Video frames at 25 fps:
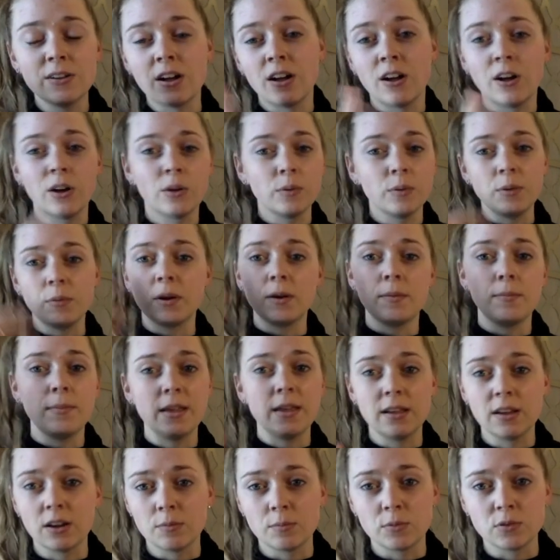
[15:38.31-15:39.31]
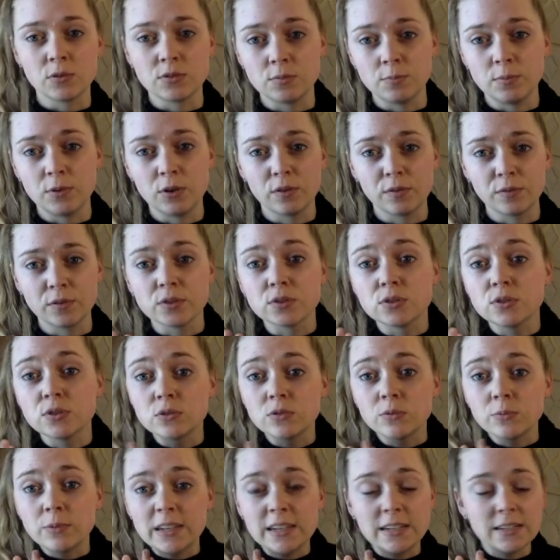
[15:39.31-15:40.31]
Oh, we want to make our most beautiful
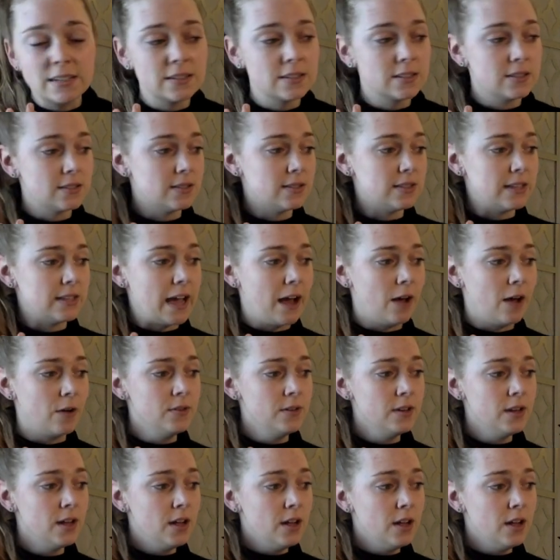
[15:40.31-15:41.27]
sweet sound.